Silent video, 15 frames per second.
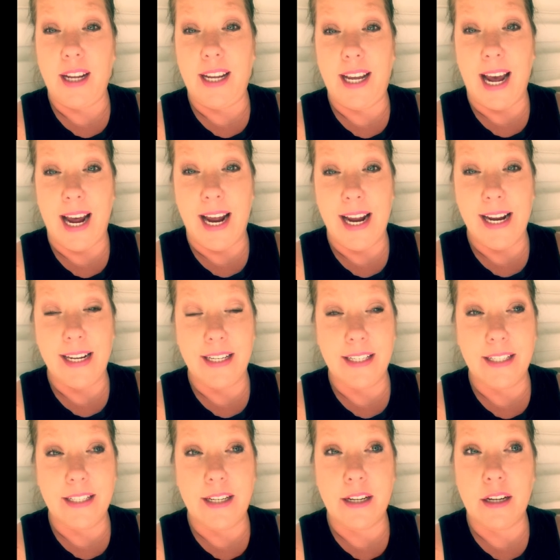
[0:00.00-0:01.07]

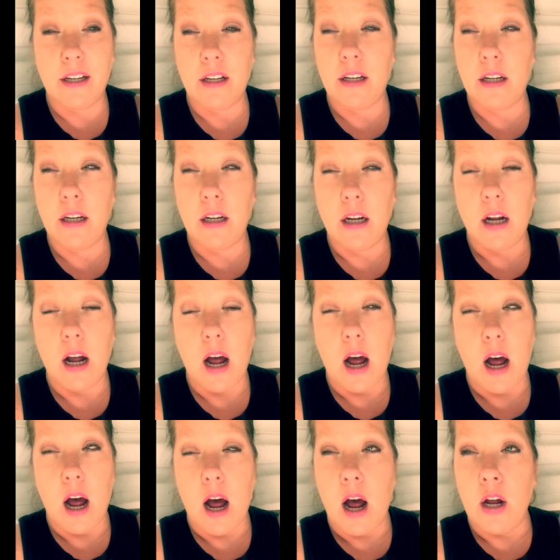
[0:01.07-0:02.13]
Gained
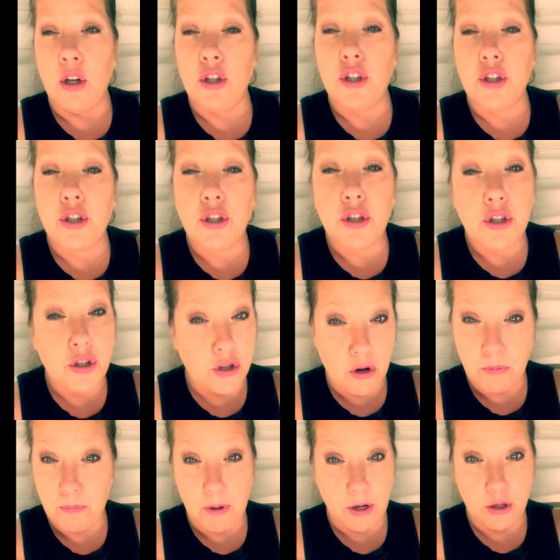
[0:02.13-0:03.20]
so
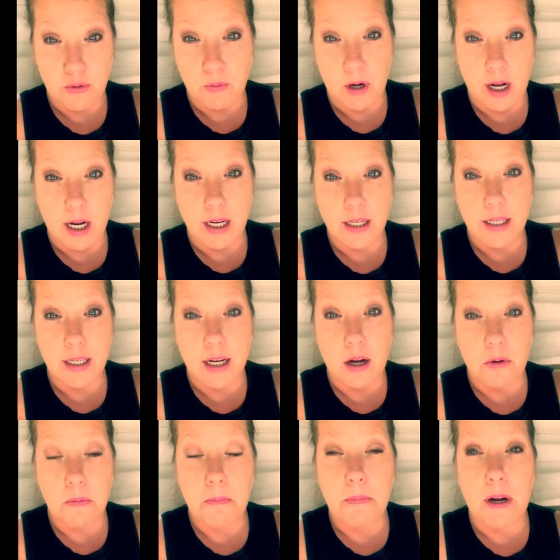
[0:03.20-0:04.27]
much weight.
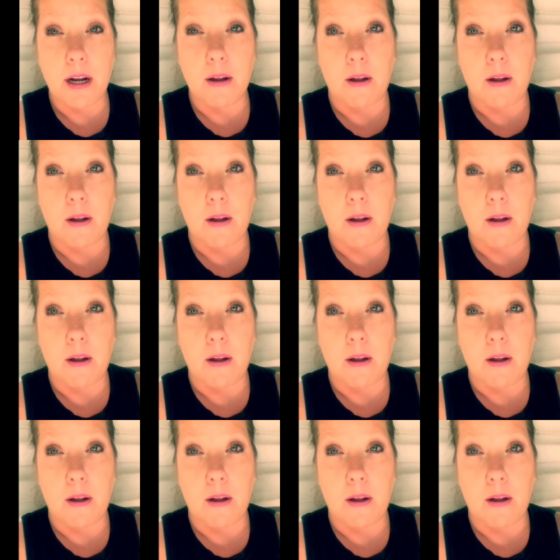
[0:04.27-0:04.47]
Oh my